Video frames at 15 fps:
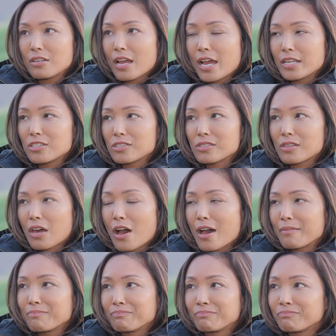I just
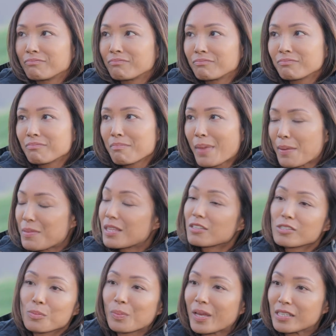thought maybe
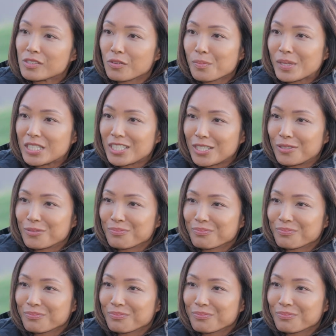there's a place for me too.